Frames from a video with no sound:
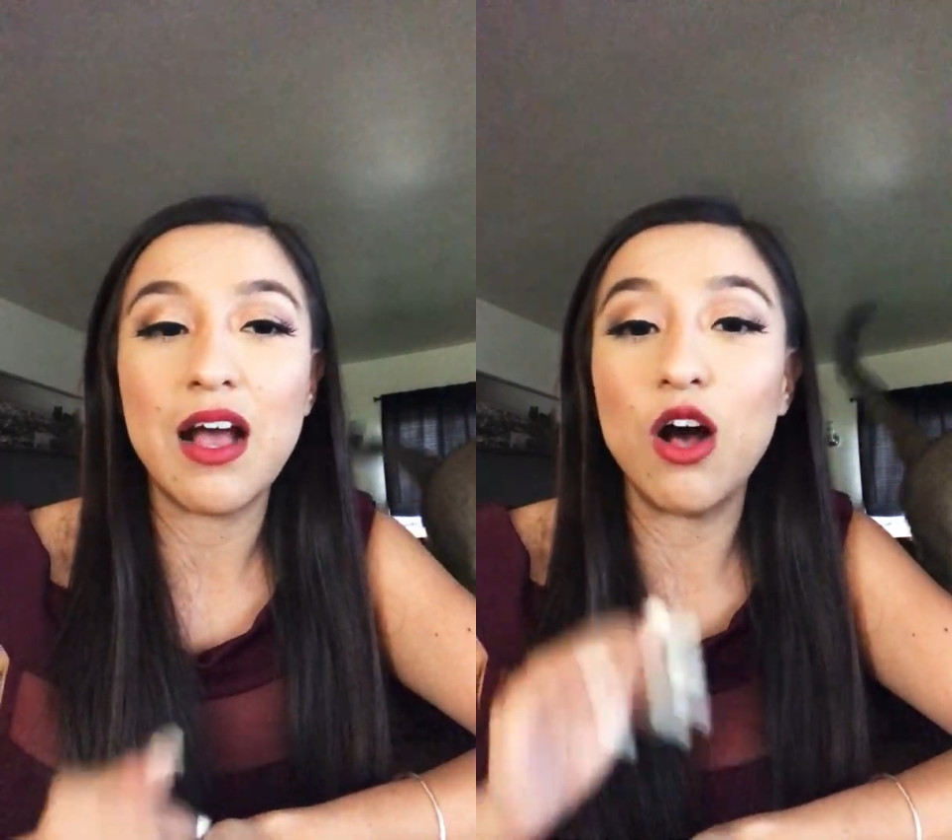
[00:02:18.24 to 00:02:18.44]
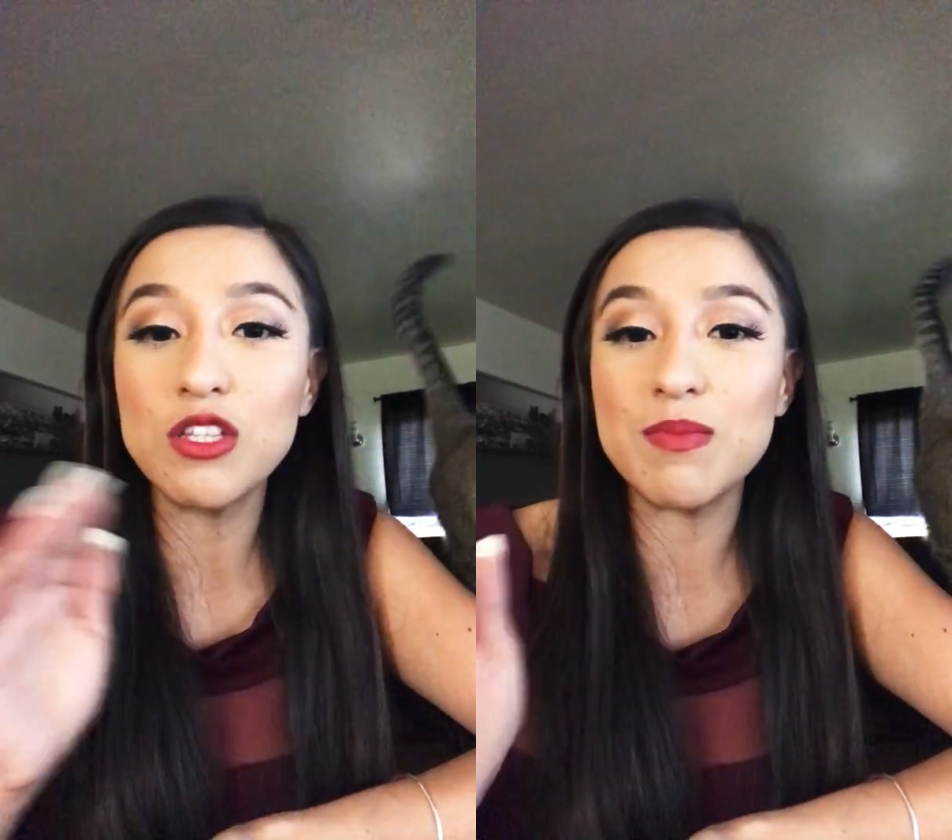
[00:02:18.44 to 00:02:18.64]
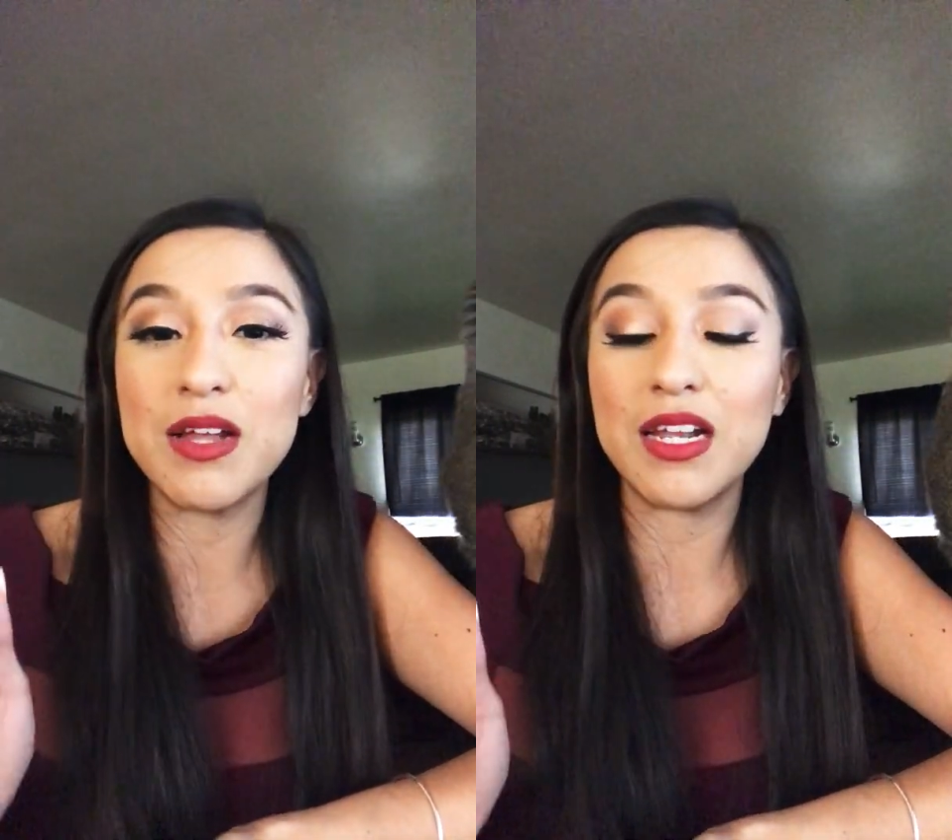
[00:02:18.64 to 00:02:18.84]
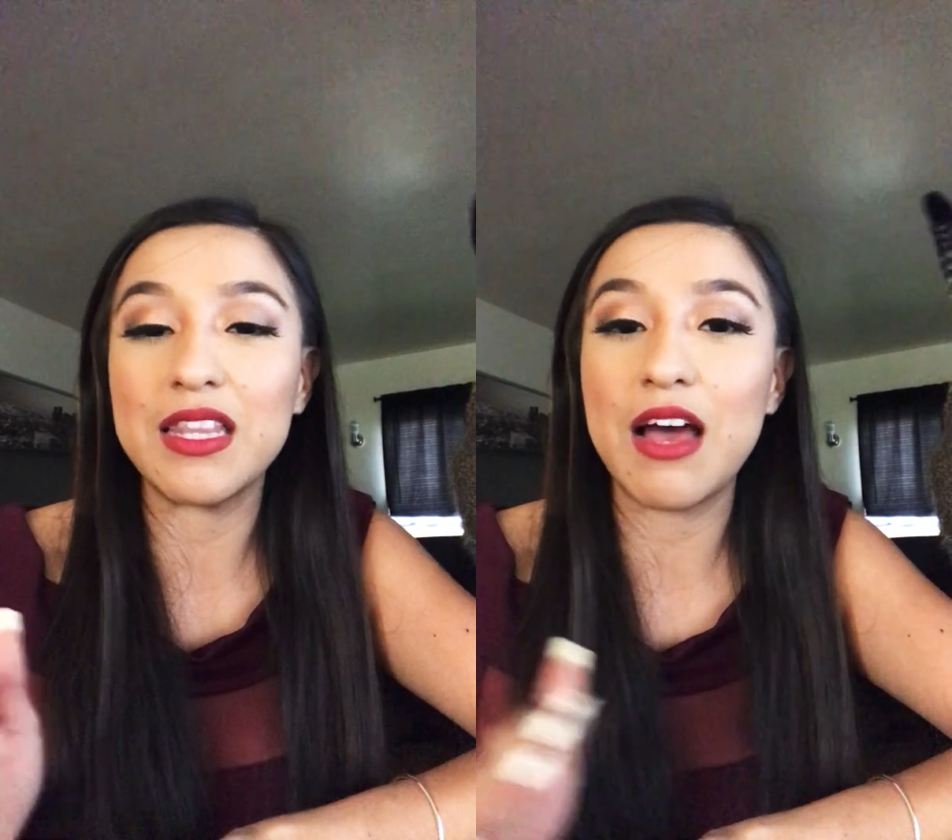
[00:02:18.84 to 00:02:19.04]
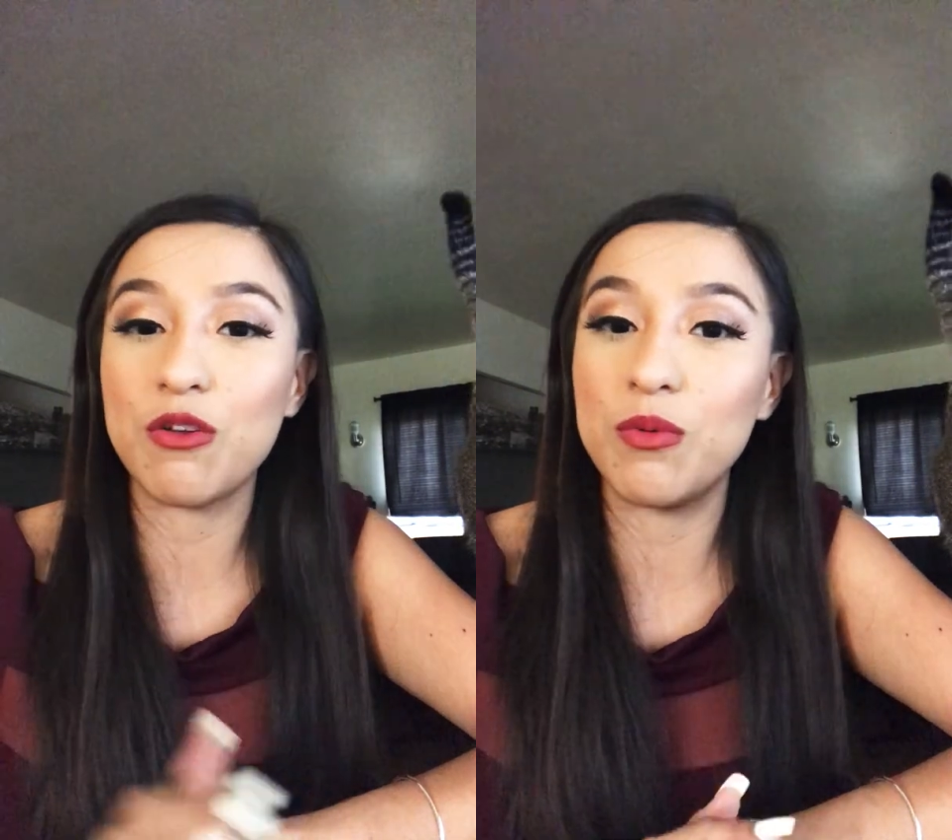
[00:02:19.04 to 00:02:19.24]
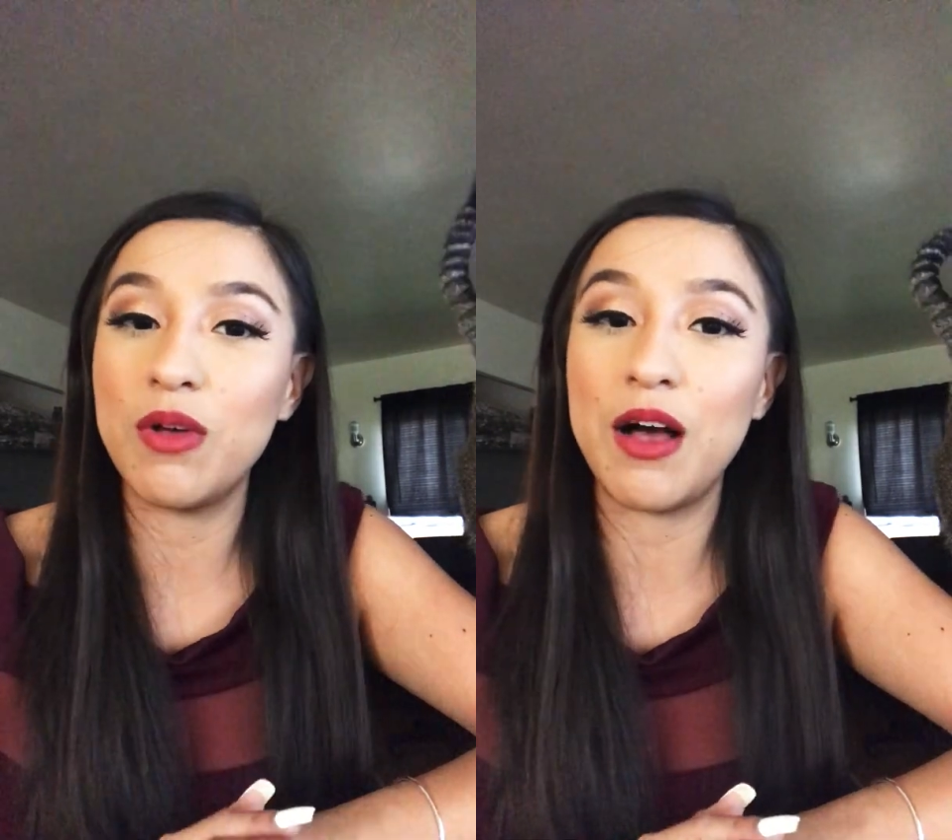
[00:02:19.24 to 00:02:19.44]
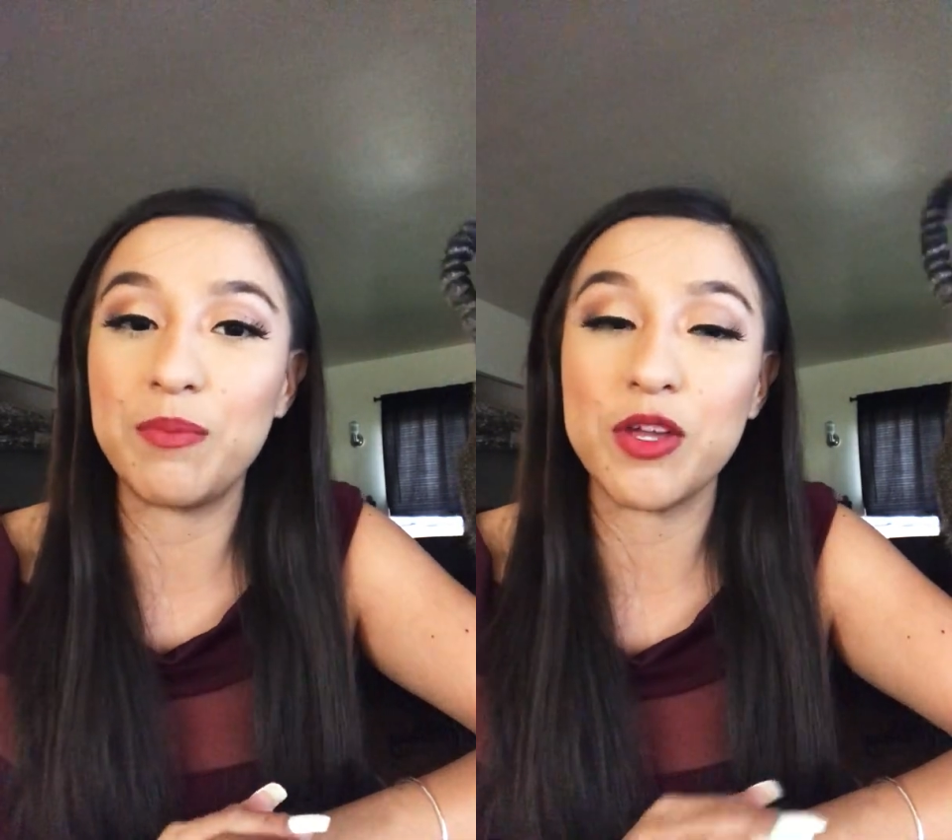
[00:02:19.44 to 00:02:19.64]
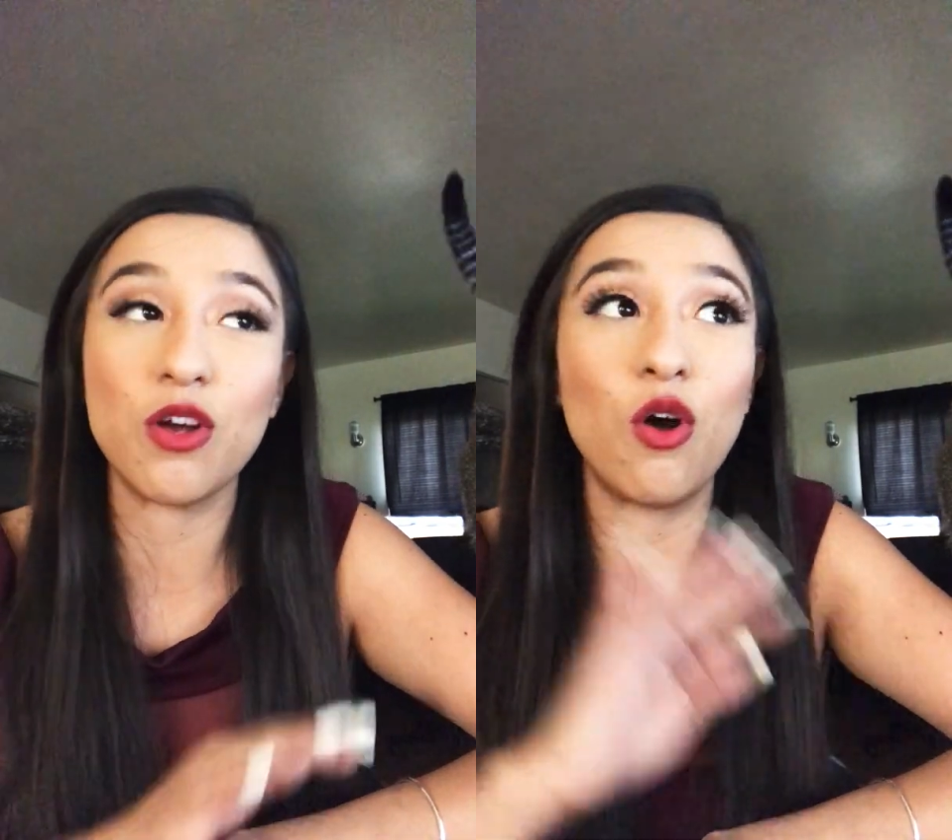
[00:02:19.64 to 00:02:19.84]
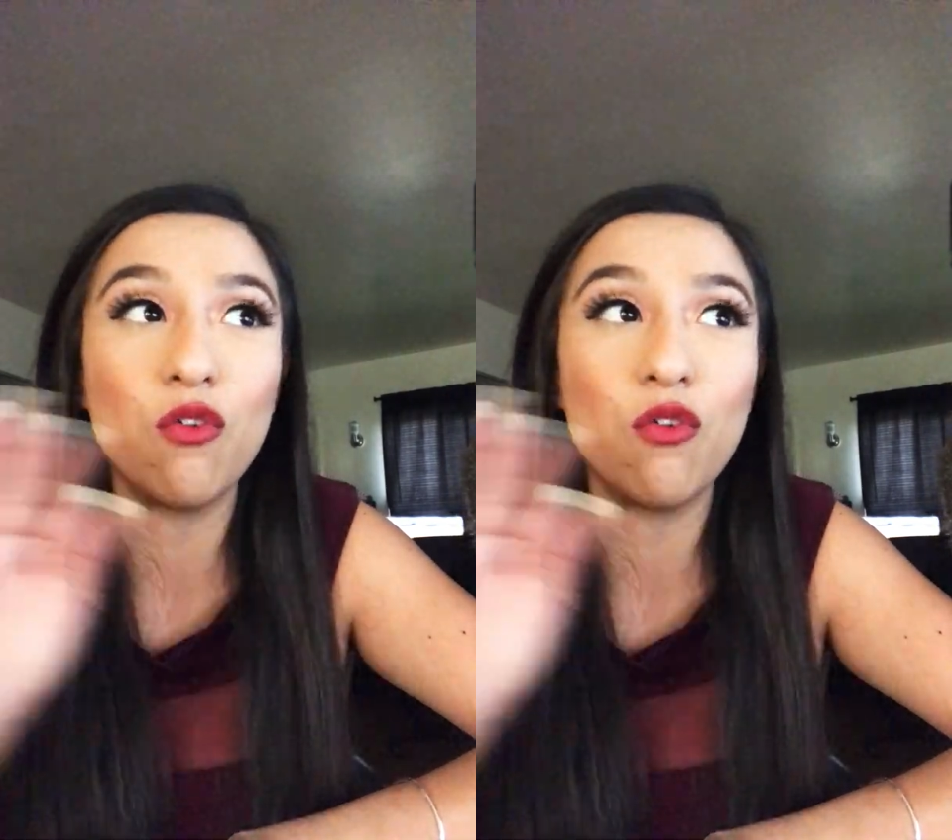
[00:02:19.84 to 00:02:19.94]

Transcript: Ultimately, that'll help your